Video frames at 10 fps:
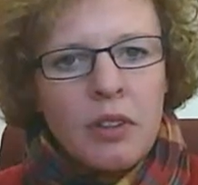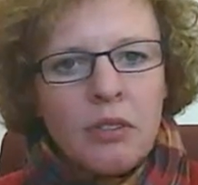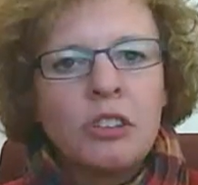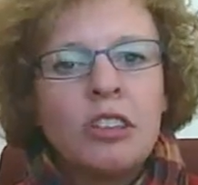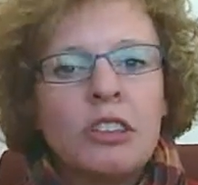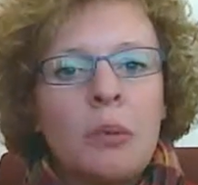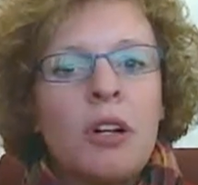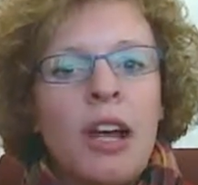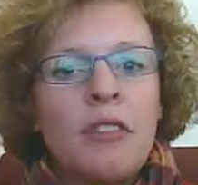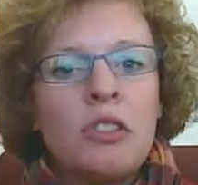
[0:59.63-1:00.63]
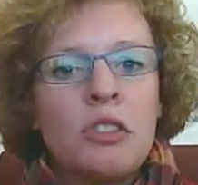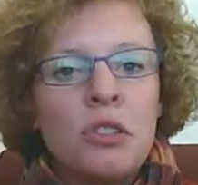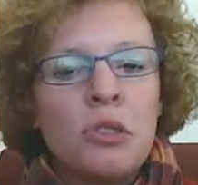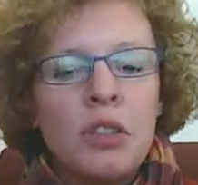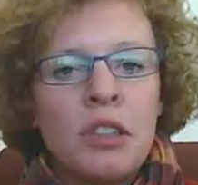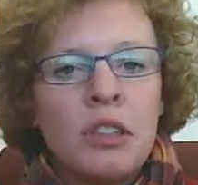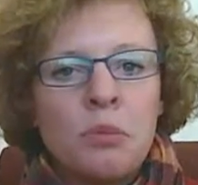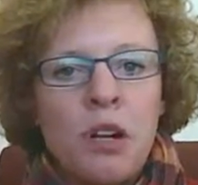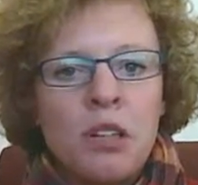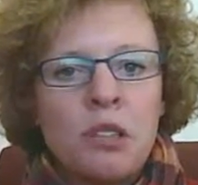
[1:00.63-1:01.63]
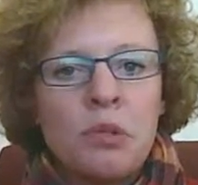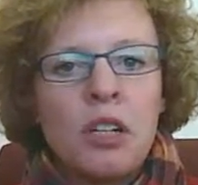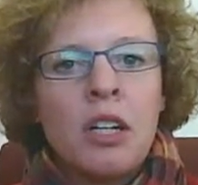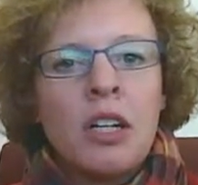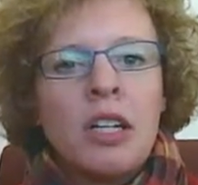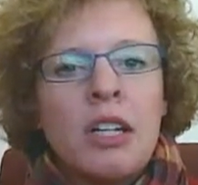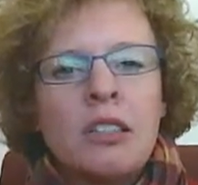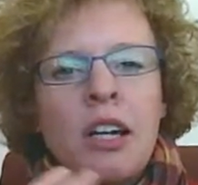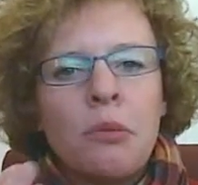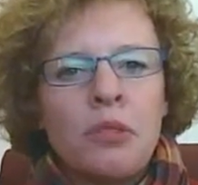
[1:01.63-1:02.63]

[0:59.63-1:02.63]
first thing I'm going to have you do in this module is to kind of